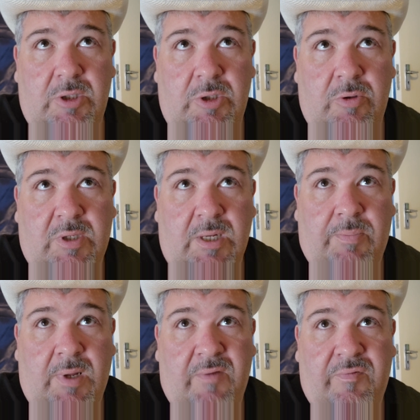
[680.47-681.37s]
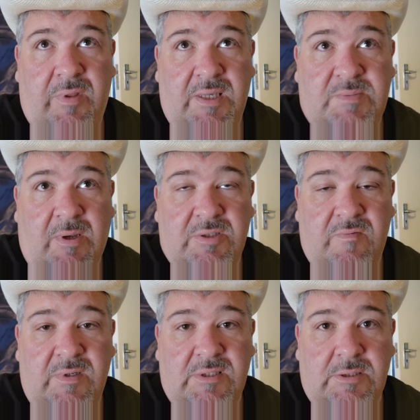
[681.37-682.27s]
you can apply for the
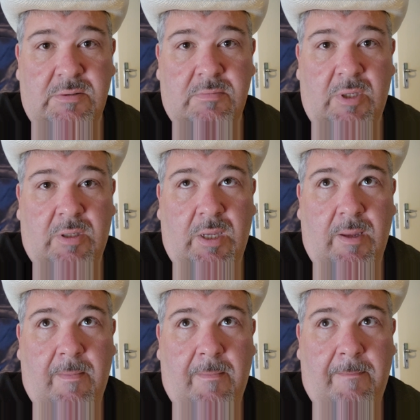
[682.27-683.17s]
spousal visa, okay?